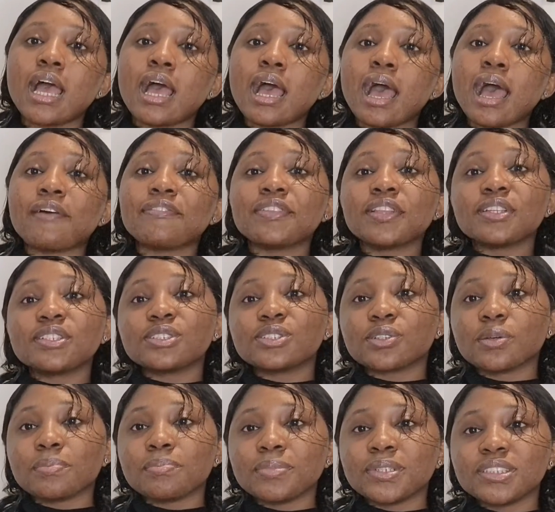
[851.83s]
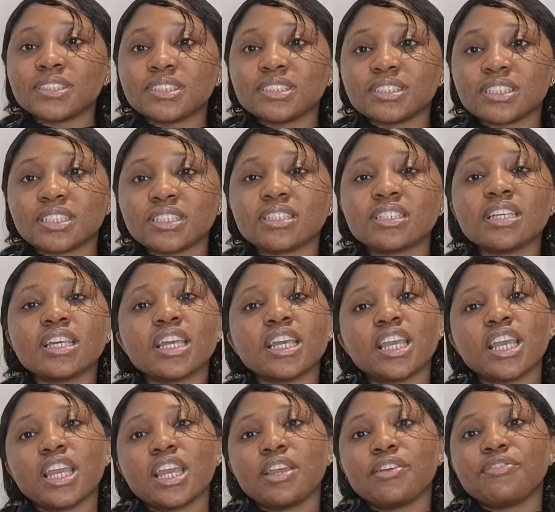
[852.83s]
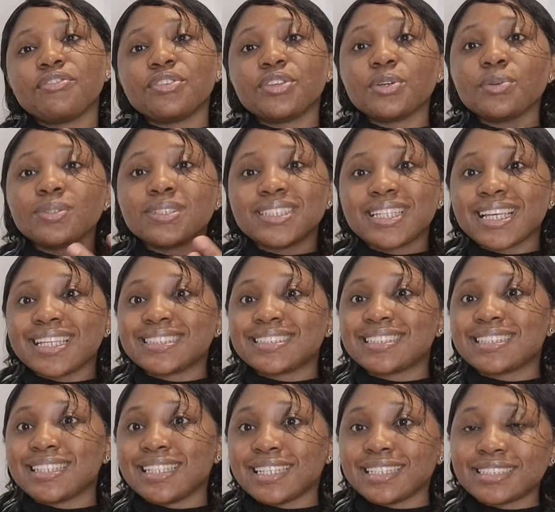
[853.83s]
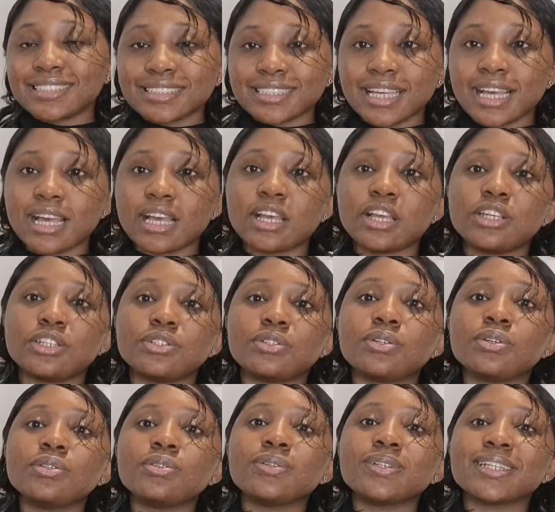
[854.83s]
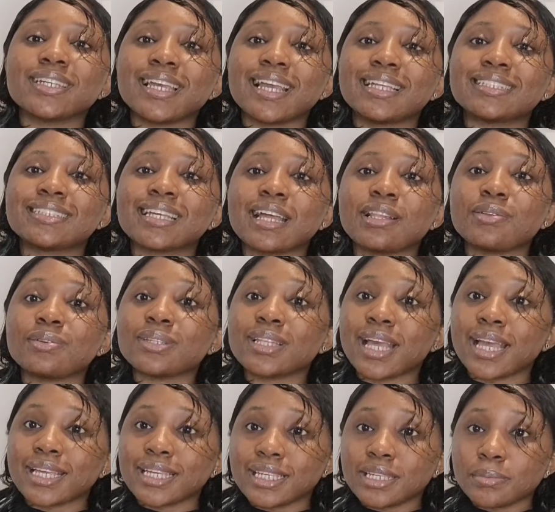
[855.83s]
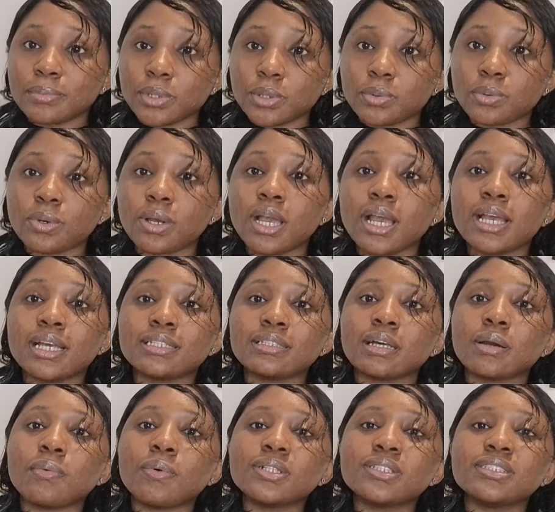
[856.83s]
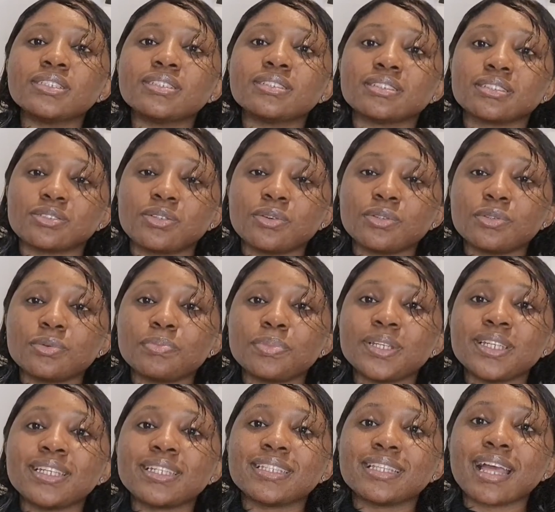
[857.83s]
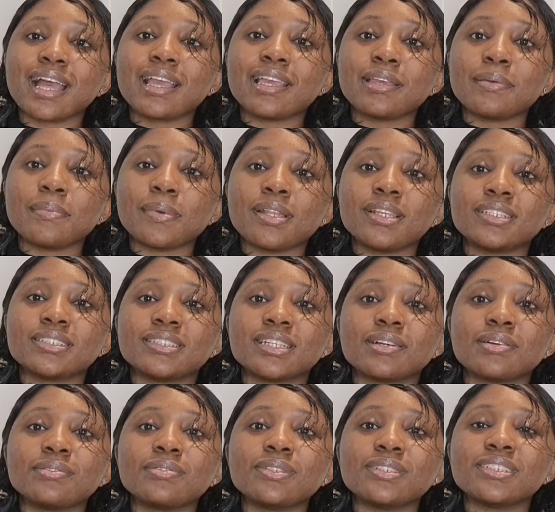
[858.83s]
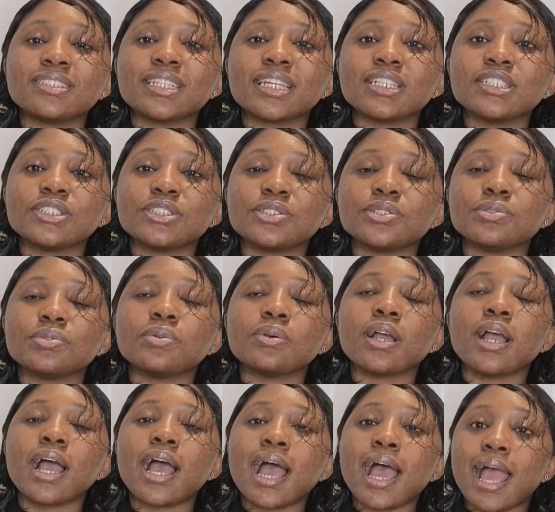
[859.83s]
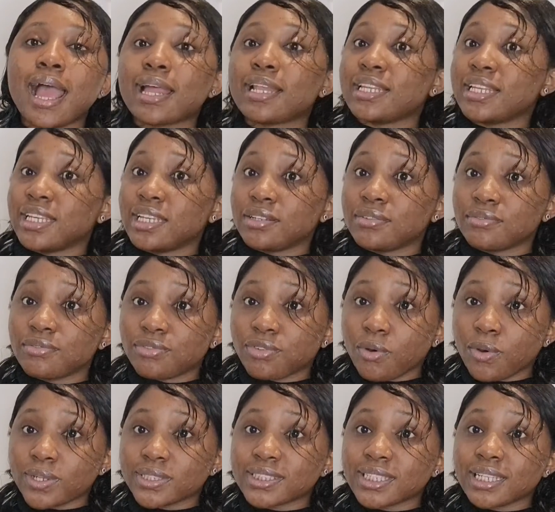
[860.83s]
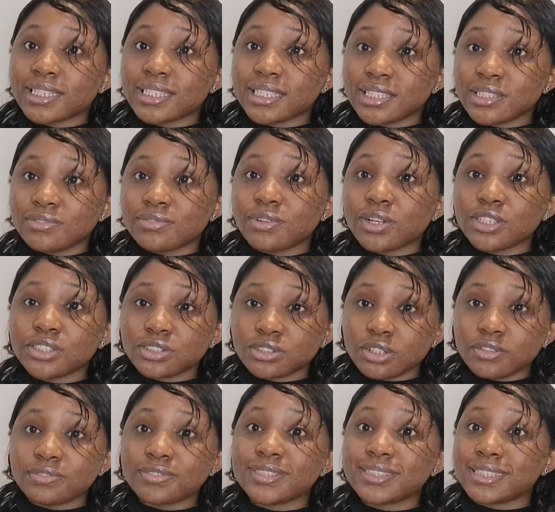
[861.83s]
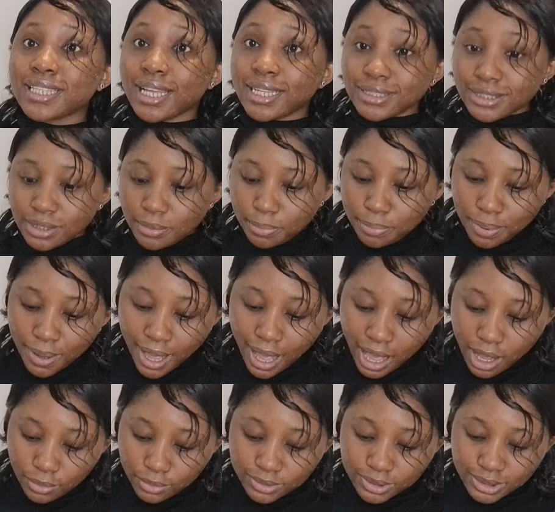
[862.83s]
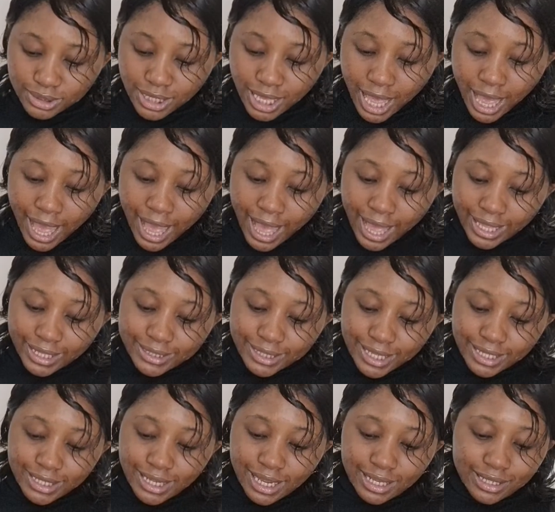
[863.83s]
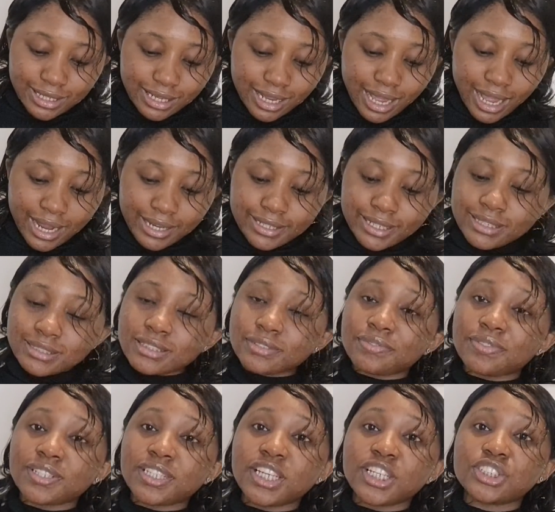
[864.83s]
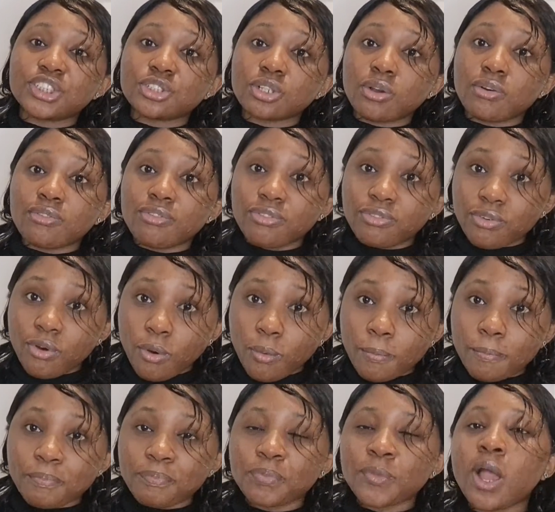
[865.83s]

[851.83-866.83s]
After submitting, few days later, you're going to get another email. Now what is going to be in that email is they're going to send you an invoice of £30, and then an identification form.